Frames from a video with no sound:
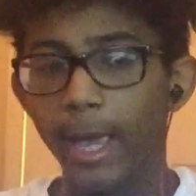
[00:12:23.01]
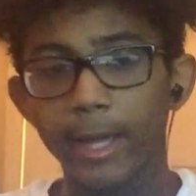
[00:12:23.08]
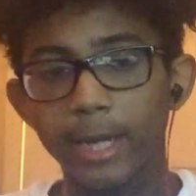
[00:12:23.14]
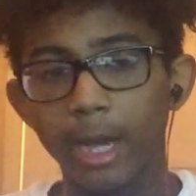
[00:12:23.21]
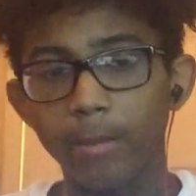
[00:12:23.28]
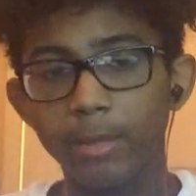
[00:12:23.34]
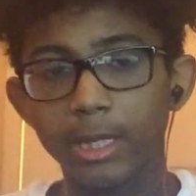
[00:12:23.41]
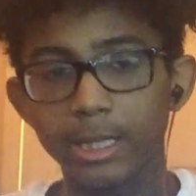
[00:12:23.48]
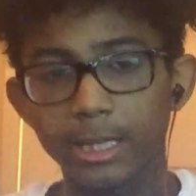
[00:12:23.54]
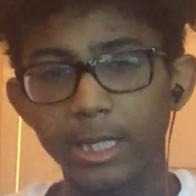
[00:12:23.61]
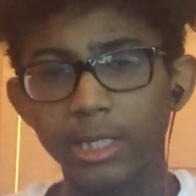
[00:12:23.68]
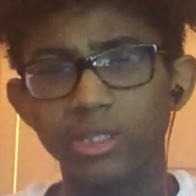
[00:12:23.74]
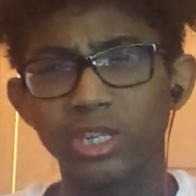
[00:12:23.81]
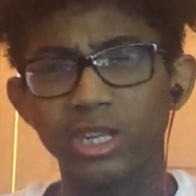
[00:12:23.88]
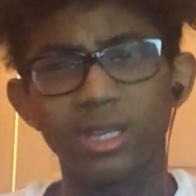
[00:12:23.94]
Not because
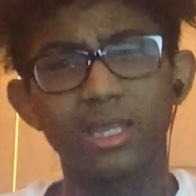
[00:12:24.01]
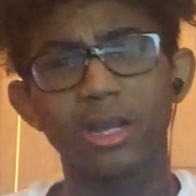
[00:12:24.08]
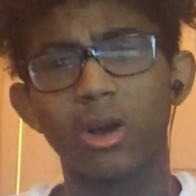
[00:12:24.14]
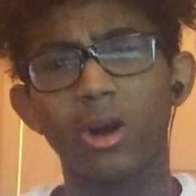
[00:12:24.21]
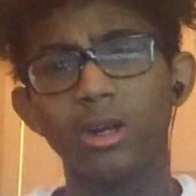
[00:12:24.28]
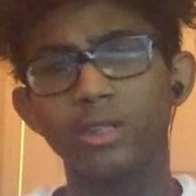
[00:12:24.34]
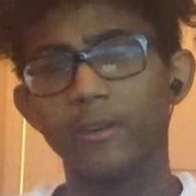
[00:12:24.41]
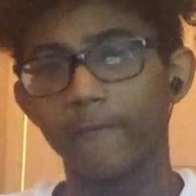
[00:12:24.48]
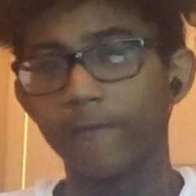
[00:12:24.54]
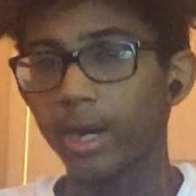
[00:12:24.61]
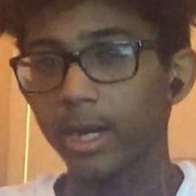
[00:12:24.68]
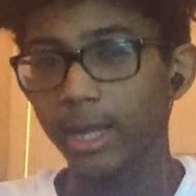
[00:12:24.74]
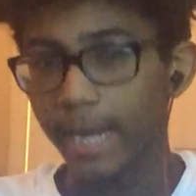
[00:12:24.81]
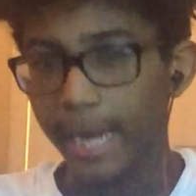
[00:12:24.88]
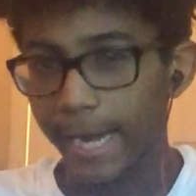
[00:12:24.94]
she called your
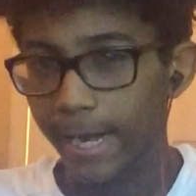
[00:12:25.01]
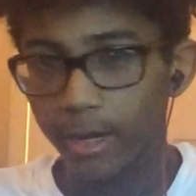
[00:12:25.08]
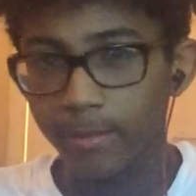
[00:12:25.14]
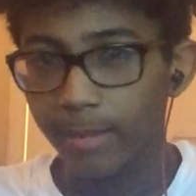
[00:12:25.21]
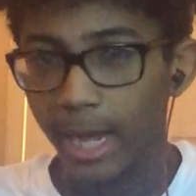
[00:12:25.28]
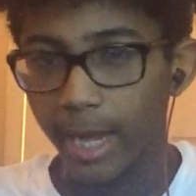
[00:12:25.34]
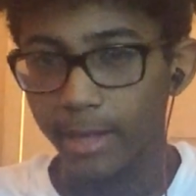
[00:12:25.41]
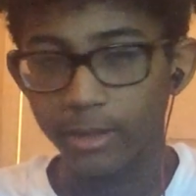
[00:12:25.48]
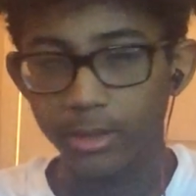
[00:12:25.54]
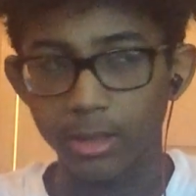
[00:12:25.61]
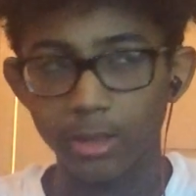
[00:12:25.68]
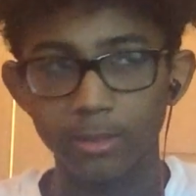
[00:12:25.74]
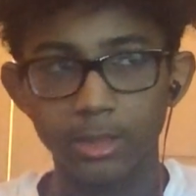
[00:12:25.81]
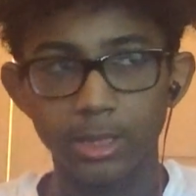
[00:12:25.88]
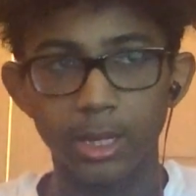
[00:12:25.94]
fucking hair bad, you
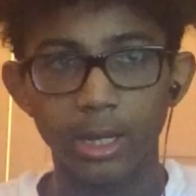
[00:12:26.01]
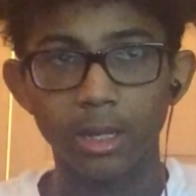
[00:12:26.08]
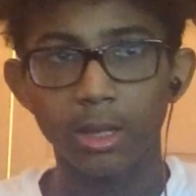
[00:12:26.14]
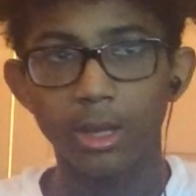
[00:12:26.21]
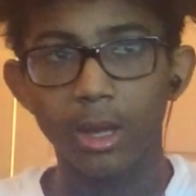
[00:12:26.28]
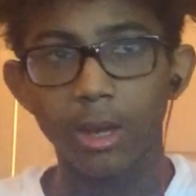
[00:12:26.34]
know what I'm saying?